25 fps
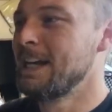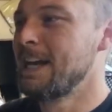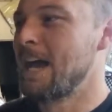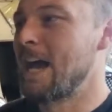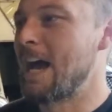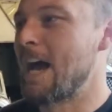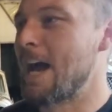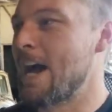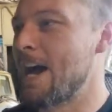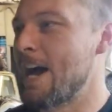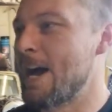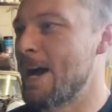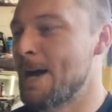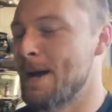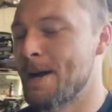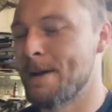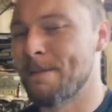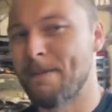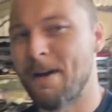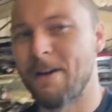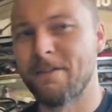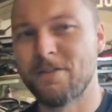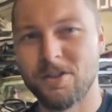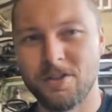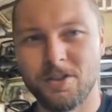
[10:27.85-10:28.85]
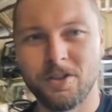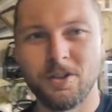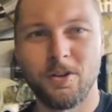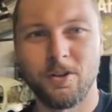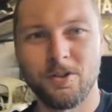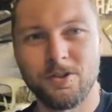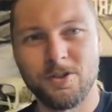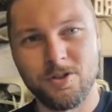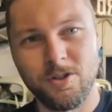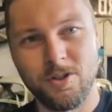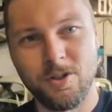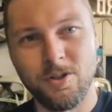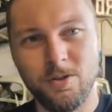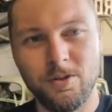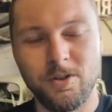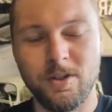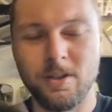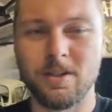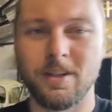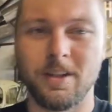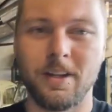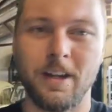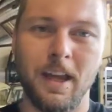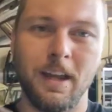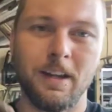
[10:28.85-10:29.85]
I've just got to
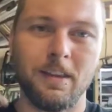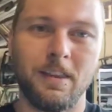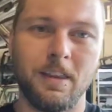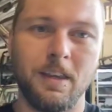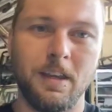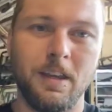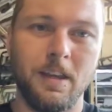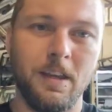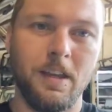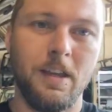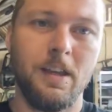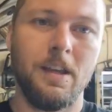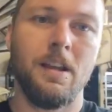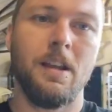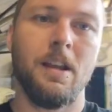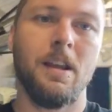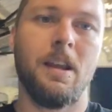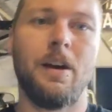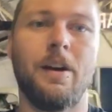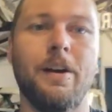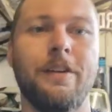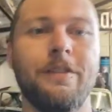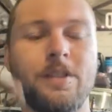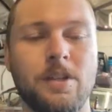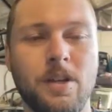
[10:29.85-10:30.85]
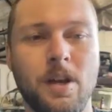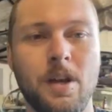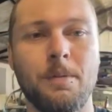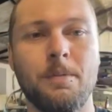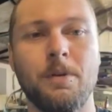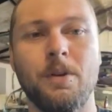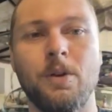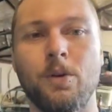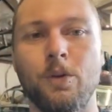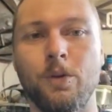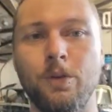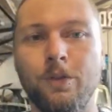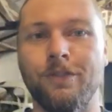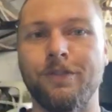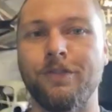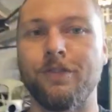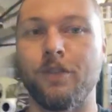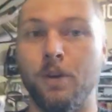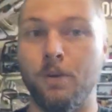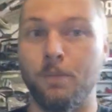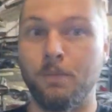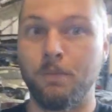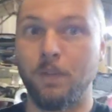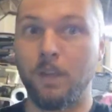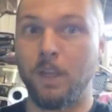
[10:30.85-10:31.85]
disconnect the live terminal
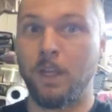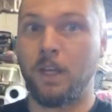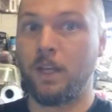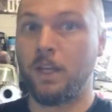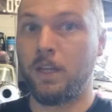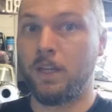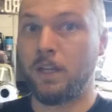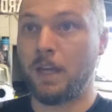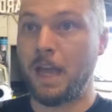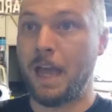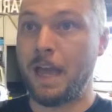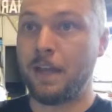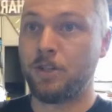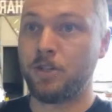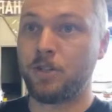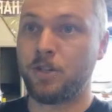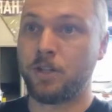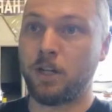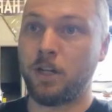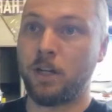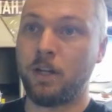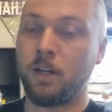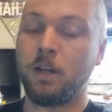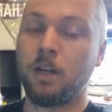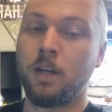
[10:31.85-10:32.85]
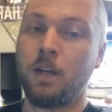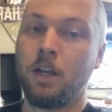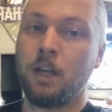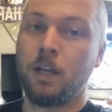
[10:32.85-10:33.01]
from the engine,